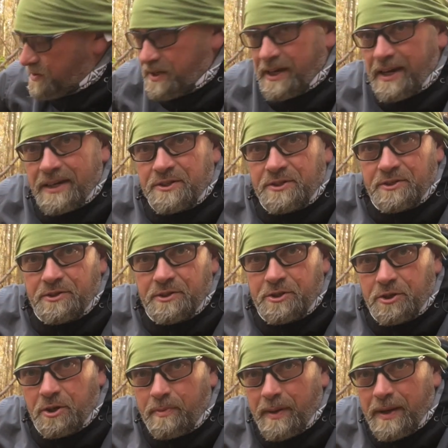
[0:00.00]
the axe just to
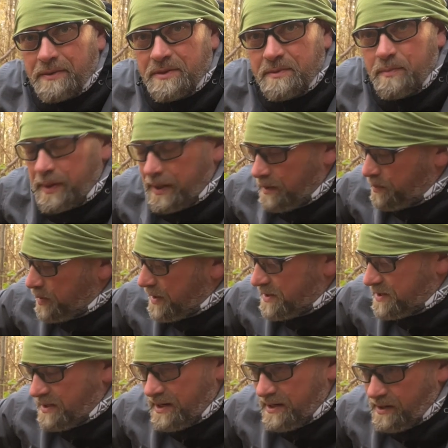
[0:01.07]
chop out some bigger
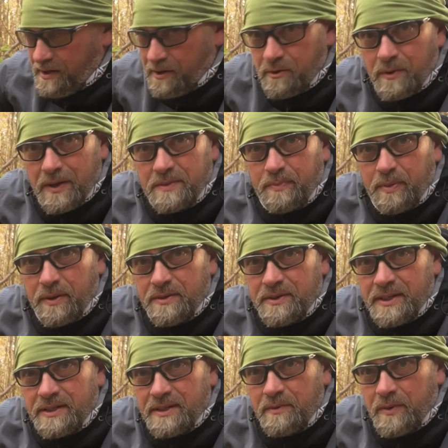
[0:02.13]
bits, and then I can always
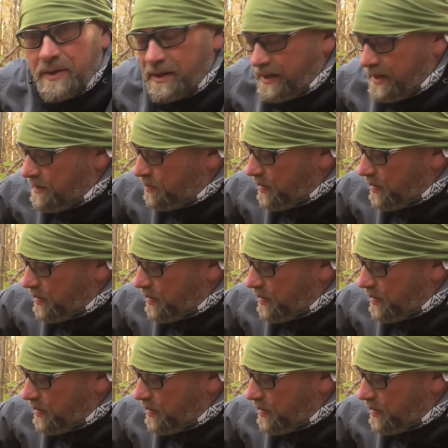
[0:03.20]
process it when I get